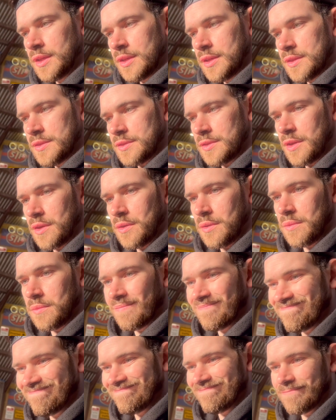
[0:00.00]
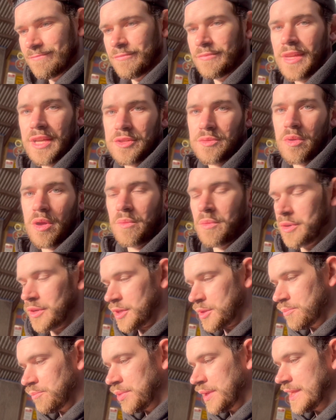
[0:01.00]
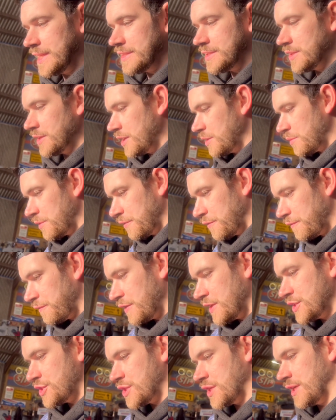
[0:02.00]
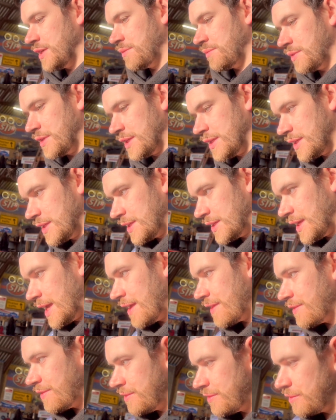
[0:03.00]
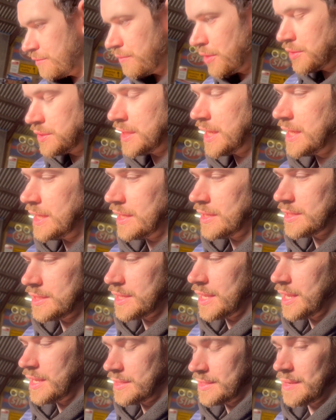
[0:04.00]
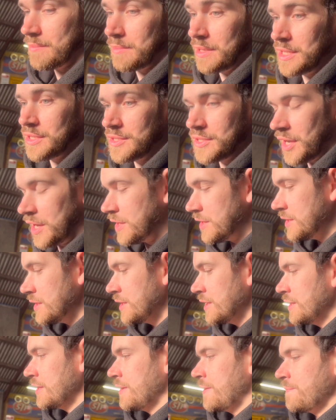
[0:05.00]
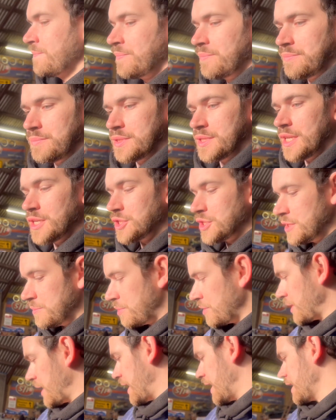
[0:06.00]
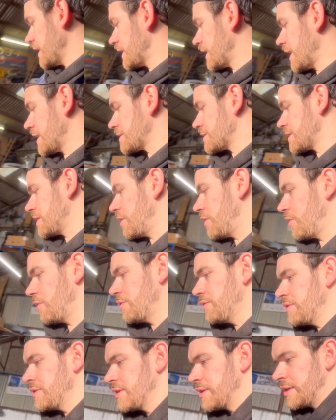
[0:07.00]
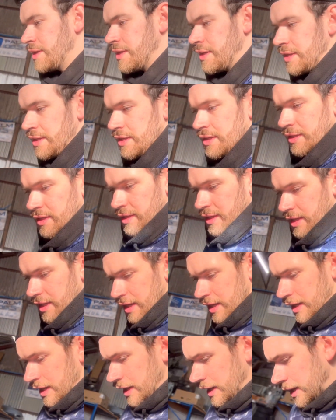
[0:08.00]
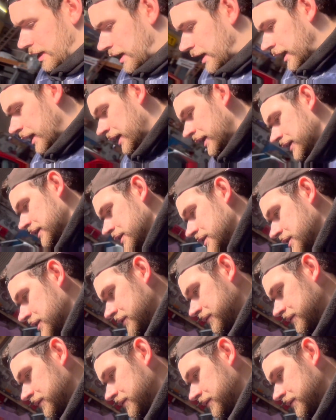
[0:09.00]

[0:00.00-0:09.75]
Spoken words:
So that's what I want to complete tonight. I want to finish it. I want to get the rotating assembly done, potentially put the head gasket on, and